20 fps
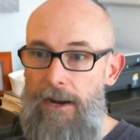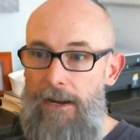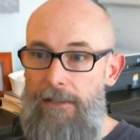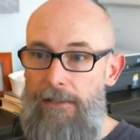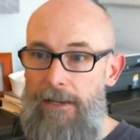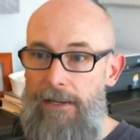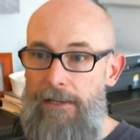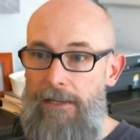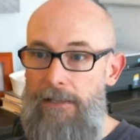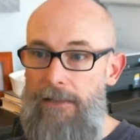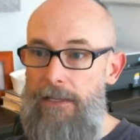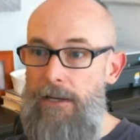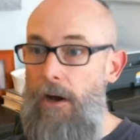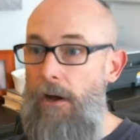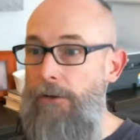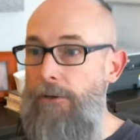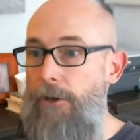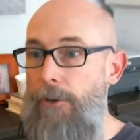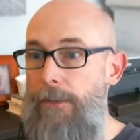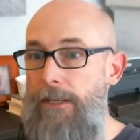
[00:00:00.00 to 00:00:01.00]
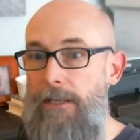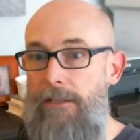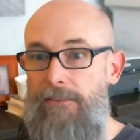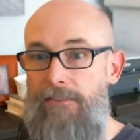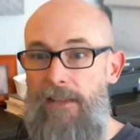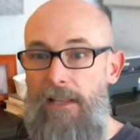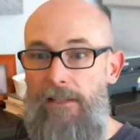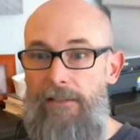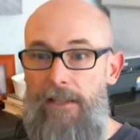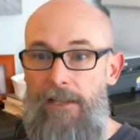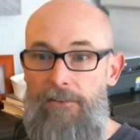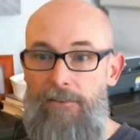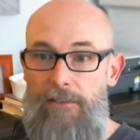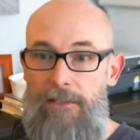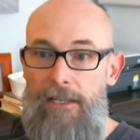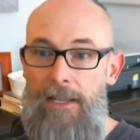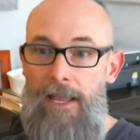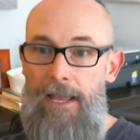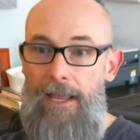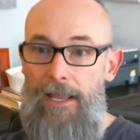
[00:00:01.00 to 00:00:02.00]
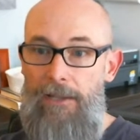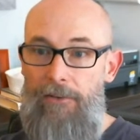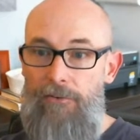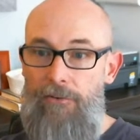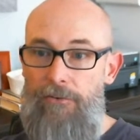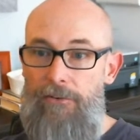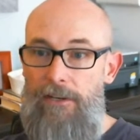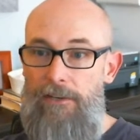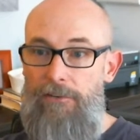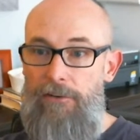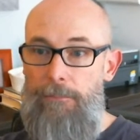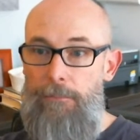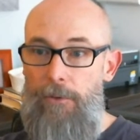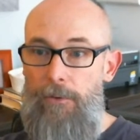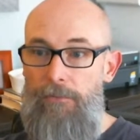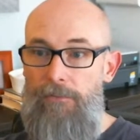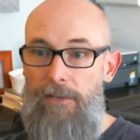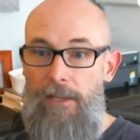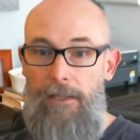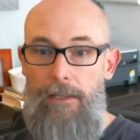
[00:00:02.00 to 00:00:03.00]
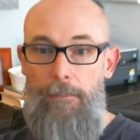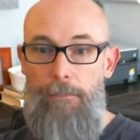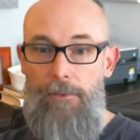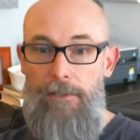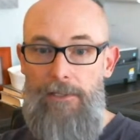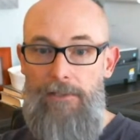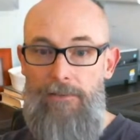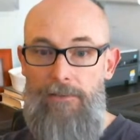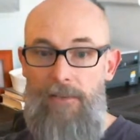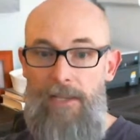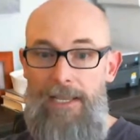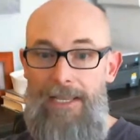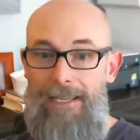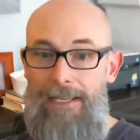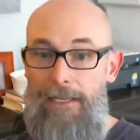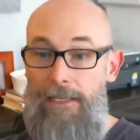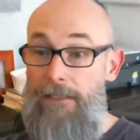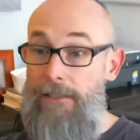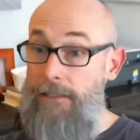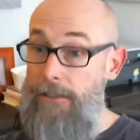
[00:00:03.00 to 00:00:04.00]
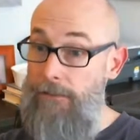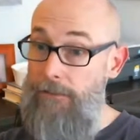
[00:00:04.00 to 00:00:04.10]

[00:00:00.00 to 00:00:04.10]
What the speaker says: highlighting the ongoing consolidation and strategic moves taking place in